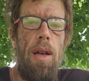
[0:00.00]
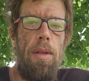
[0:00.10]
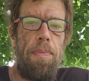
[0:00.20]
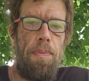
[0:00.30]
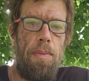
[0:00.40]

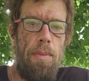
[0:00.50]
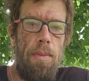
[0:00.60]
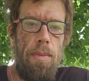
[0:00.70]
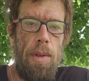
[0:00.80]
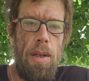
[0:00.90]
That
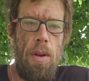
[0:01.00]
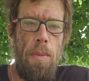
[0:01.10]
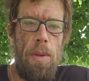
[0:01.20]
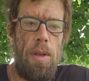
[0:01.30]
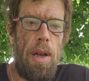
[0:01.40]
it's
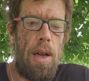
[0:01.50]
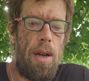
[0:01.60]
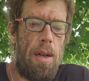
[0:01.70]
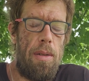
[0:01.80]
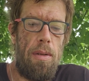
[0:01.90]
almost like
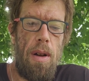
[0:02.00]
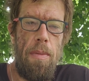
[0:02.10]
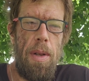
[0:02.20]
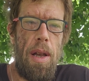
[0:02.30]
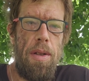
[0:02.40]

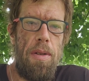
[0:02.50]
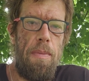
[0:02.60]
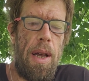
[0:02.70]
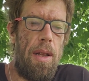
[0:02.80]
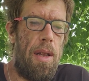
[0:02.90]
crimes against
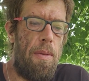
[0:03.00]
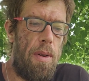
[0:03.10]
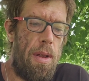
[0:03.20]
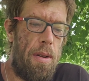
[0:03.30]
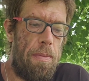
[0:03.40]
humanity,
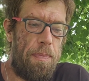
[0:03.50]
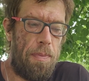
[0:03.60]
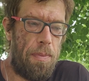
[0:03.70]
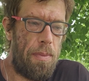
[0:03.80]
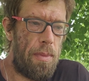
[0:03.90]
where they're
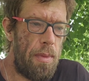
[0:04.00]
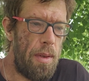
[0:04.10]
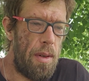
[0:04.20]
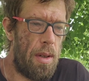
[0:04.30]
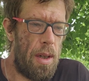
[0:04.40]

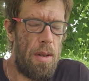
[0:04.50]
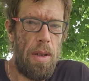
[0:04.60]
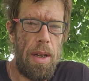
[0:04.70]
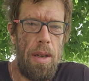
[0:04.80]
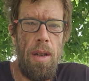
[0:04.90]

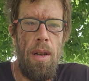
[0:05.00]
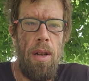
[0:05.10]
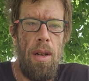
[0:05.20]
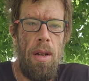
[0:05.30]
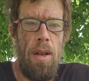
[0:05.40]
literally,
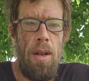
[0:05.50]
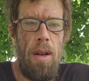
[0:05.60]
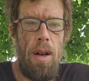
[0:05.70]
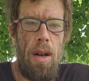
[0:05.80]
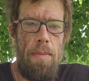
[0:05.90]

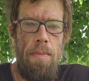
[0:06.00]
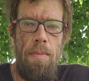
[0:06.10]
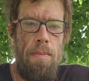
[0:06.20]
um,